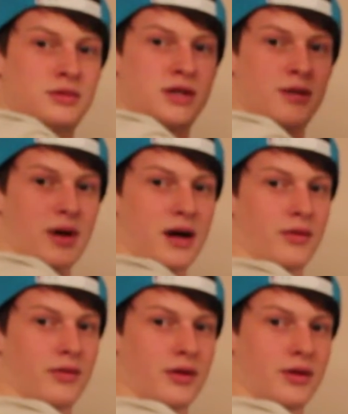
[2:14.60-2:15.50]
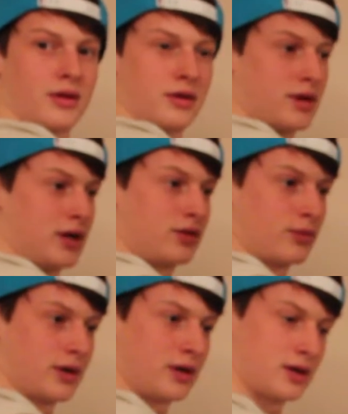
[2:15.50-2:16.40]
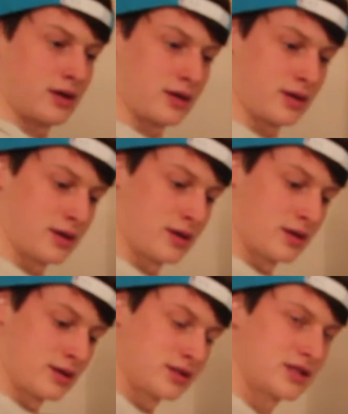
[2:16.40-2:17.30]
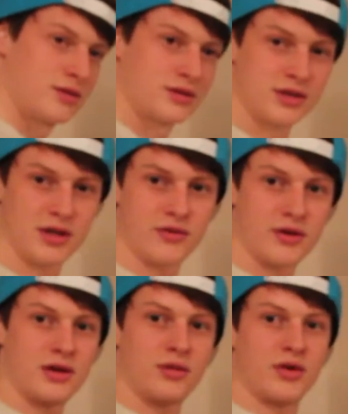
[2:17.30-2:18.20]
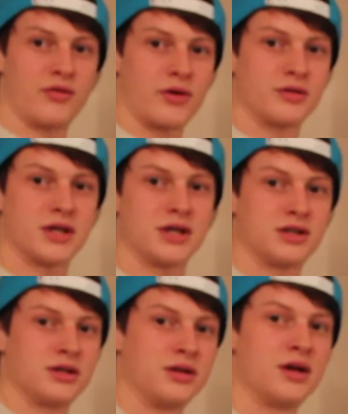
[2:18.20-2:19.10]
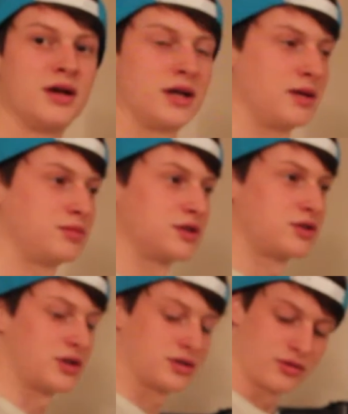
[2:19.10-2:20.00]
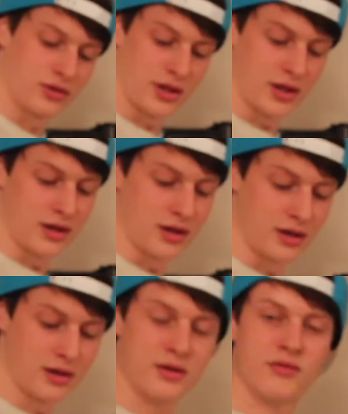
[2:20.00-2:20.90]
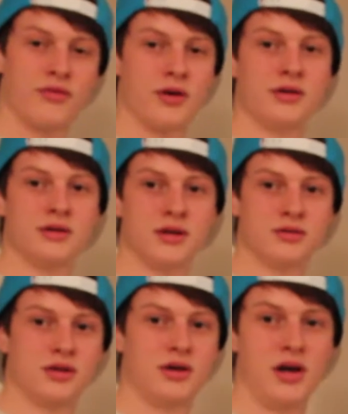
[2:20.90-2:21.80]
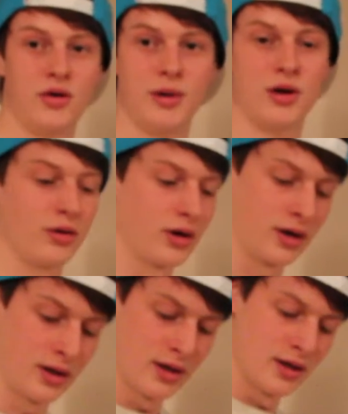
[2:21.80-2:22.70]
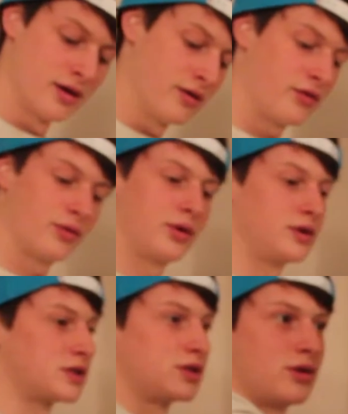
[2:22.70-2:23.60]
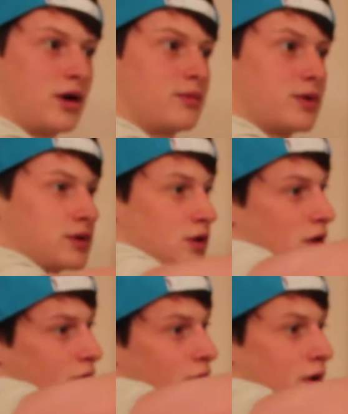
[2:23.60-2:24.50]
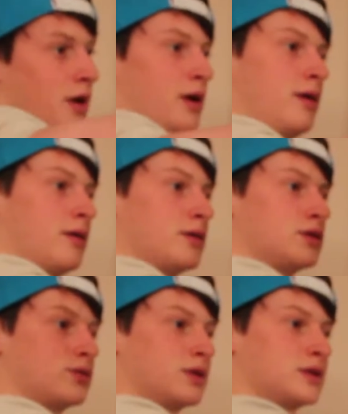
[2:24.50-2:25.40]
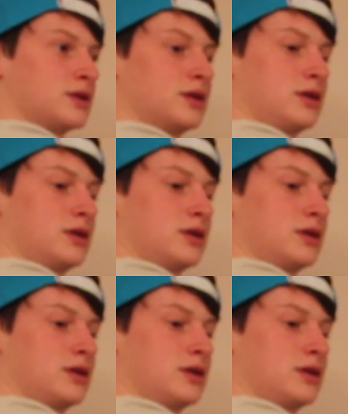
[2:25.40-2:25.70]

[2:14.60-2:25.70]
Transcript: tip out either way. Similar to the other, a little bit of a rotation, keeps the stress on the front deltoid a little bit longer. If you want to just do it up to halfway, twist,